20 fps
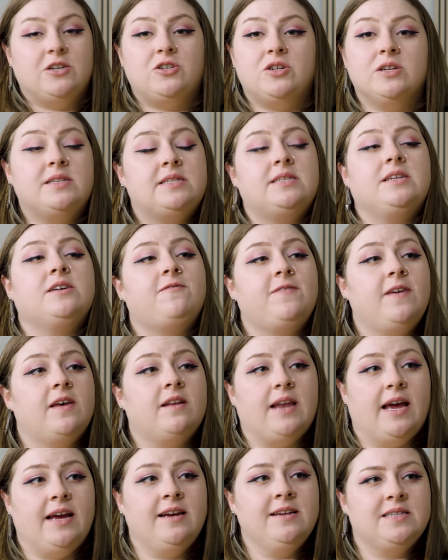It should still
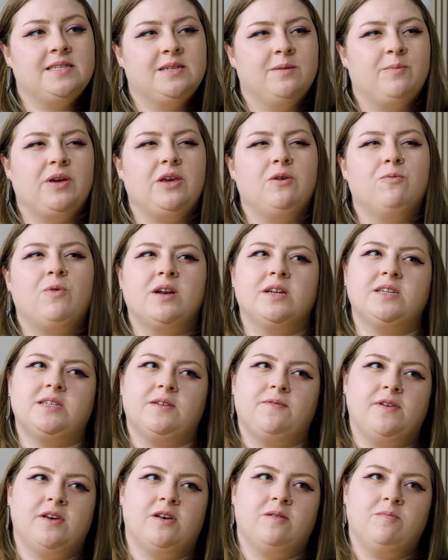feel nice, but you want it
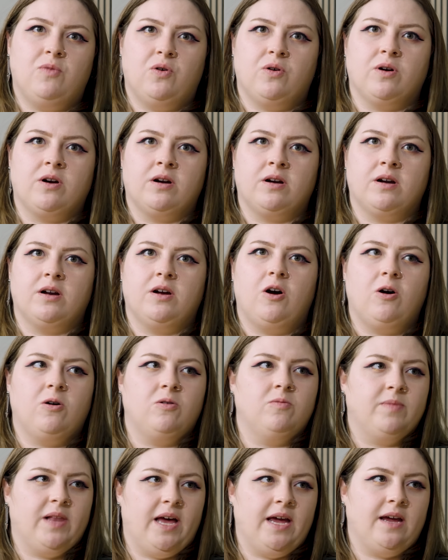to feel more
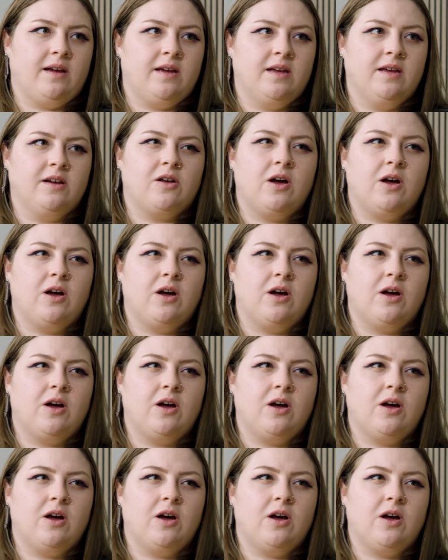home like,